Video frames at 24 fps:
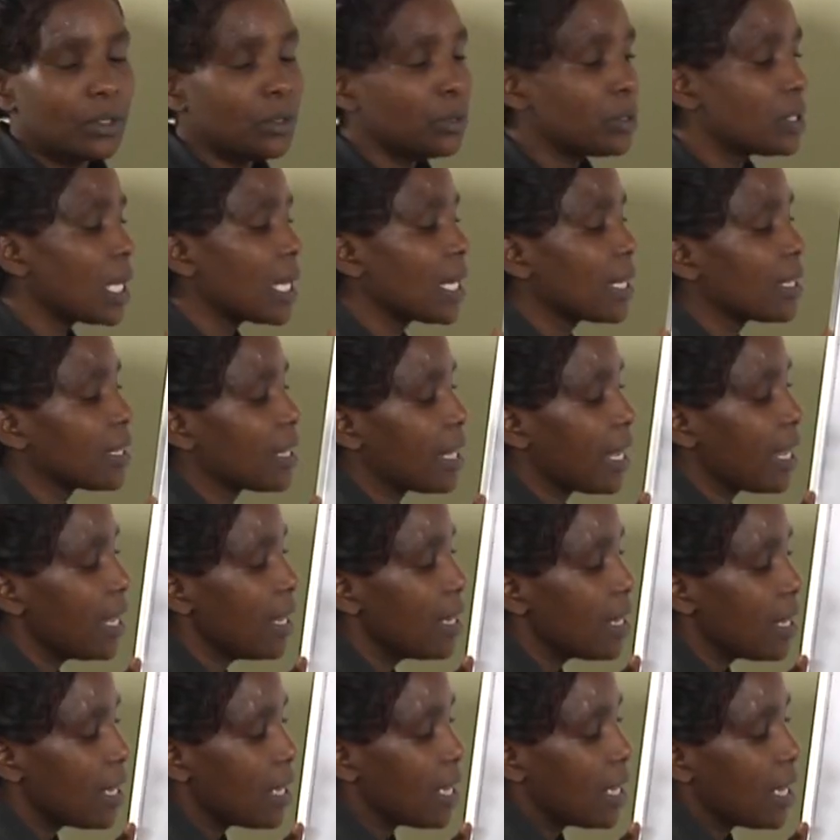You take
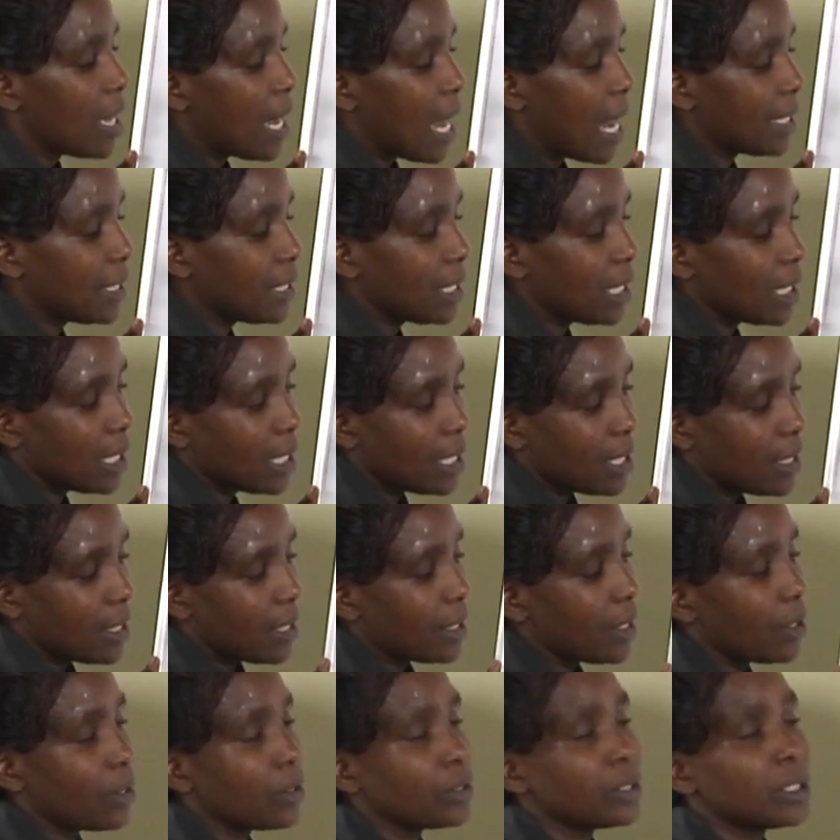a day
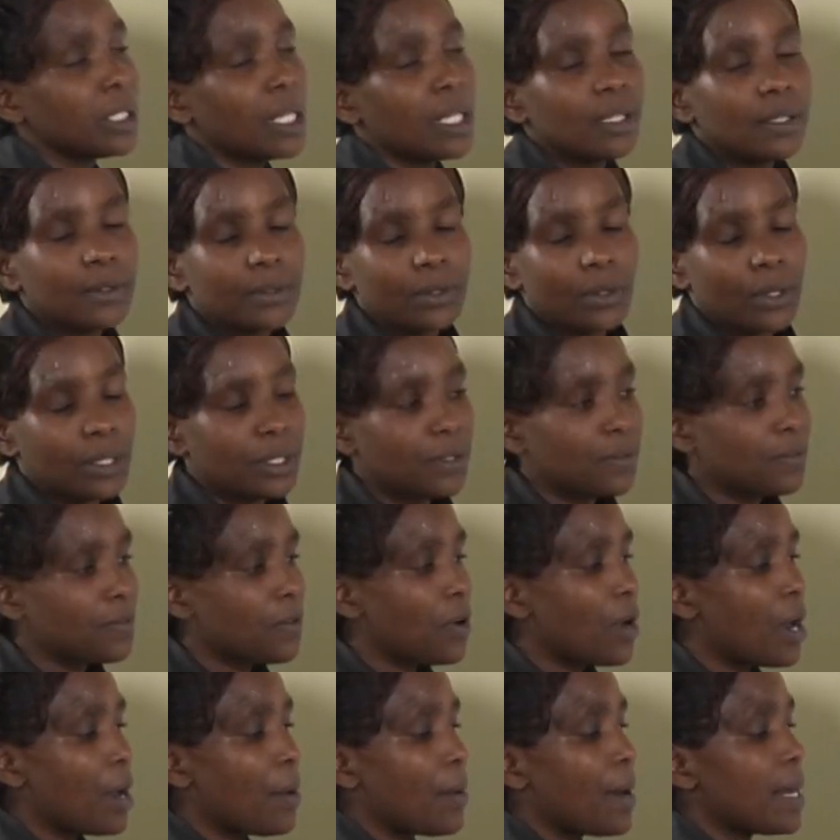contains
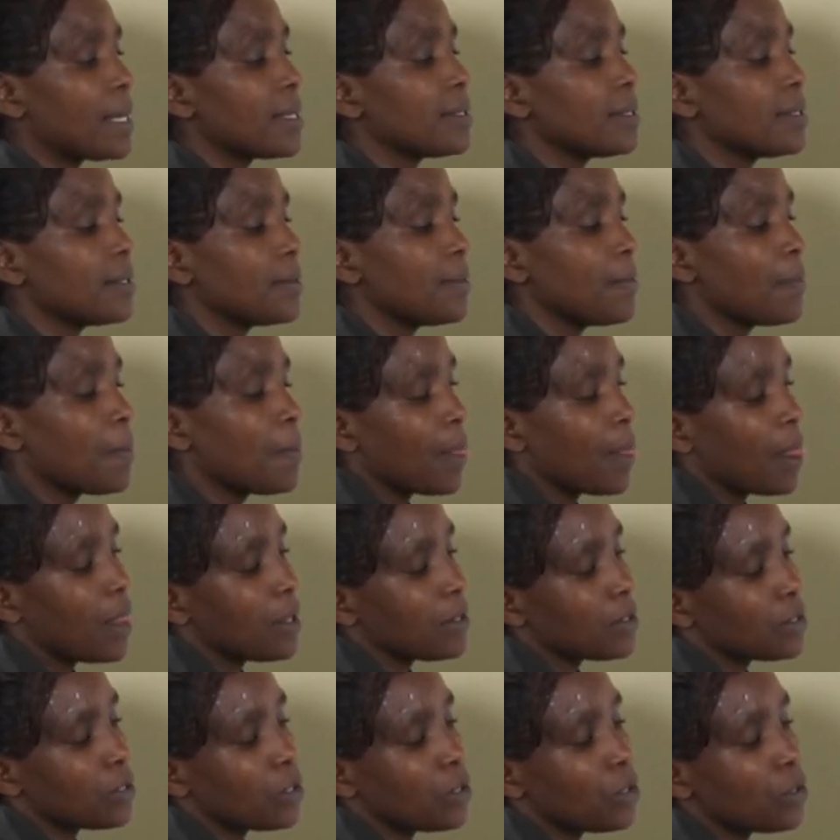24 hours,
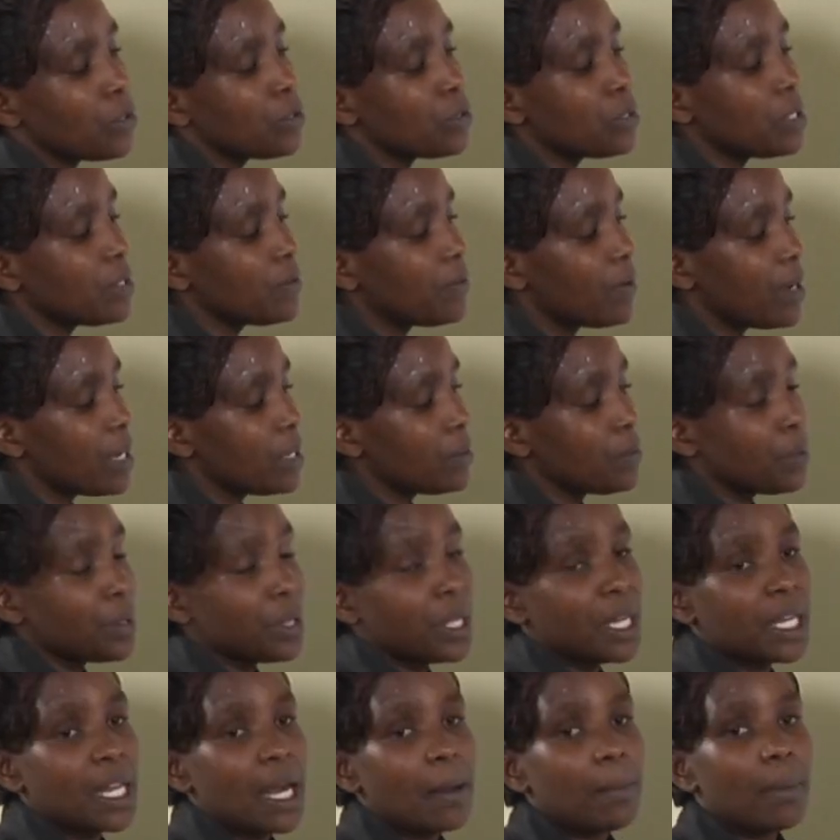so you divide with
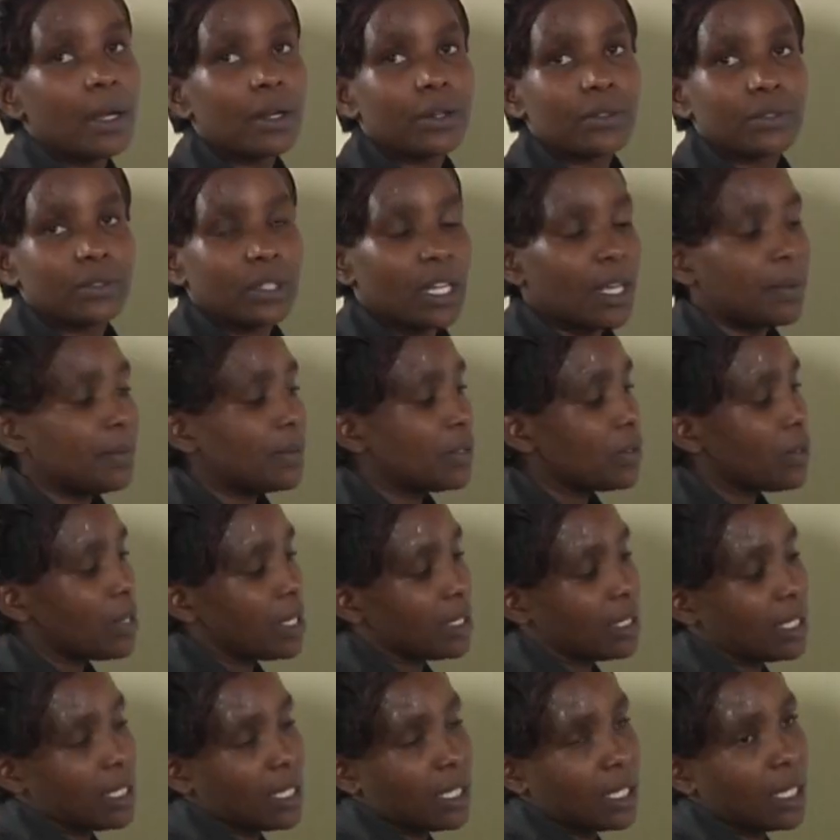the number of times you are
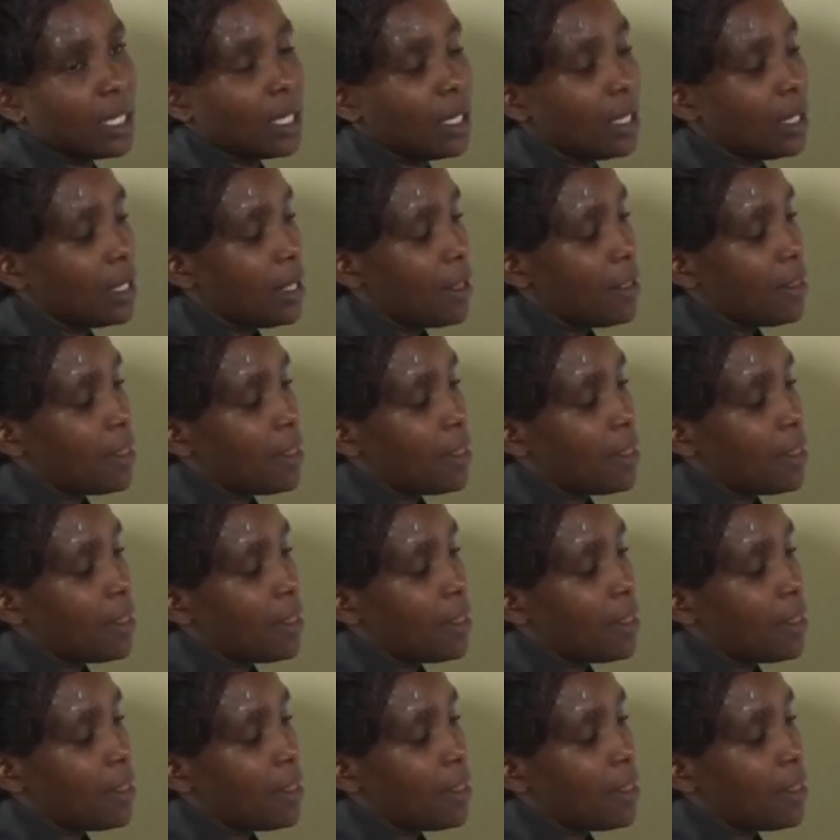taking.